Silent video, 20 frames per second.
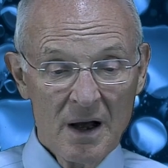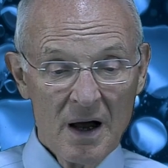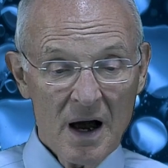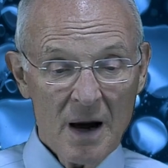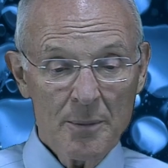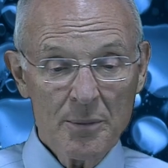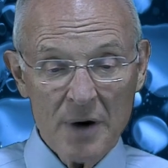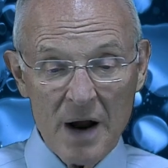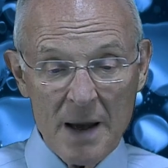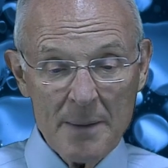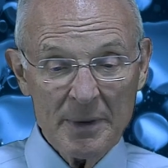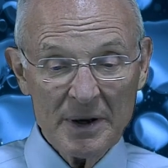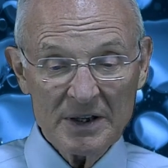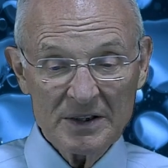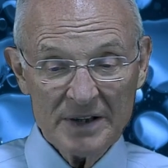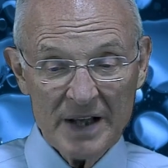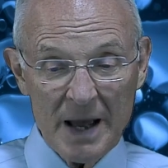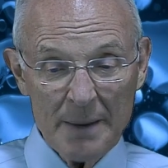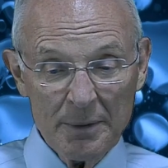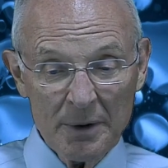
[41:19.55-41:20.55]
A prime
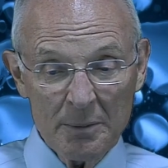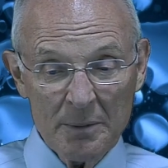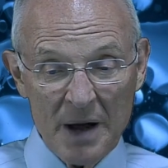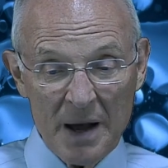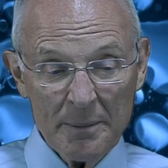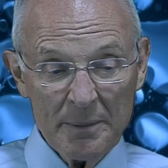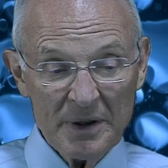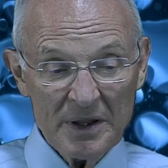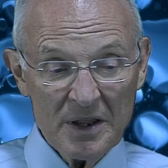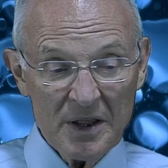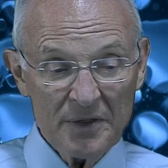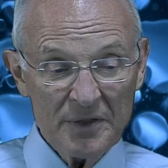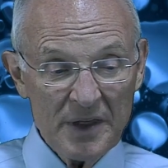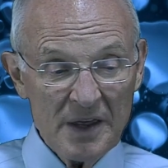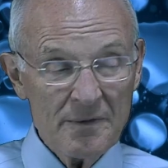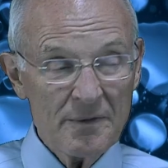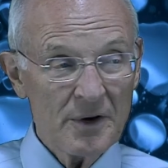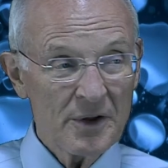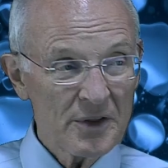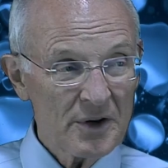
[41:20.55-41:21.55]
example might be the
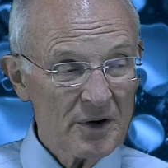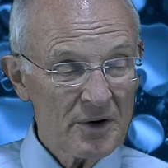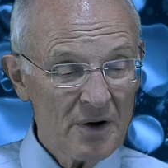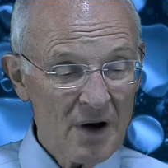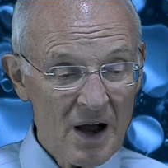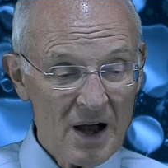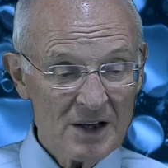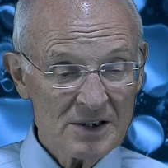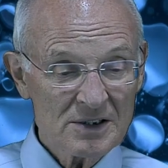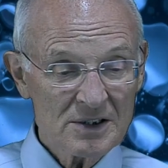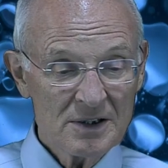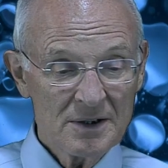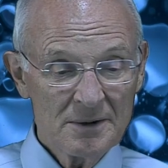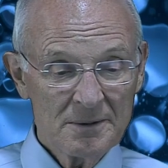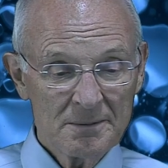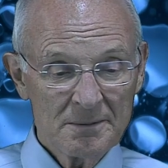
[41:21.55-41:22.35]
thief on the cross.